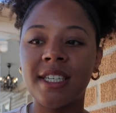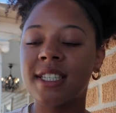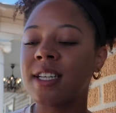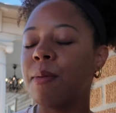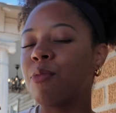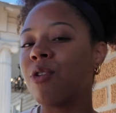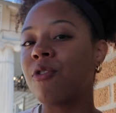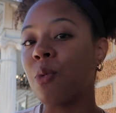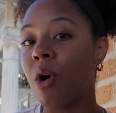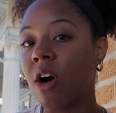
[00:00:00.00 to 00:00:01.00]
some
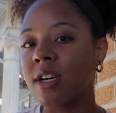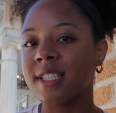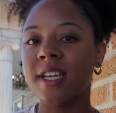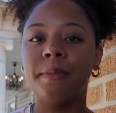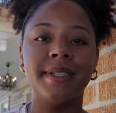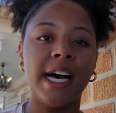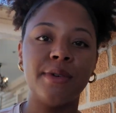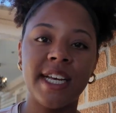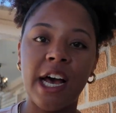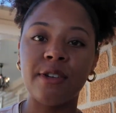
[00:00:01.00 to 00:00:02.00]
river walk, some
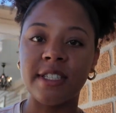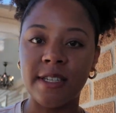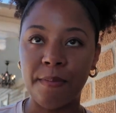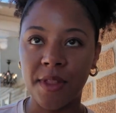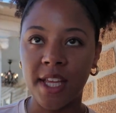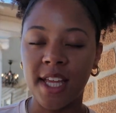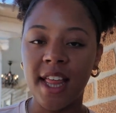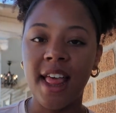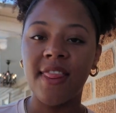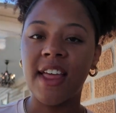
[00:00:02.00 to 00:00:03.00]
downtown
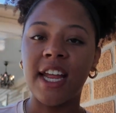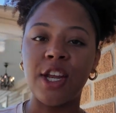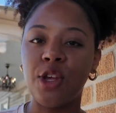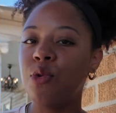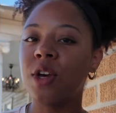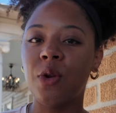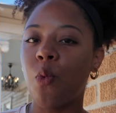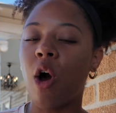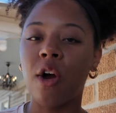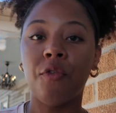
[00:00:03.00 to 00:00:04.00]
something that you
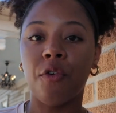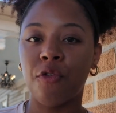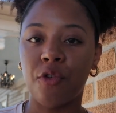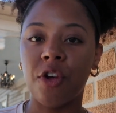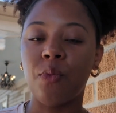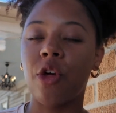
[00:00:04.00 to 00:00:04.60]
can walk for free,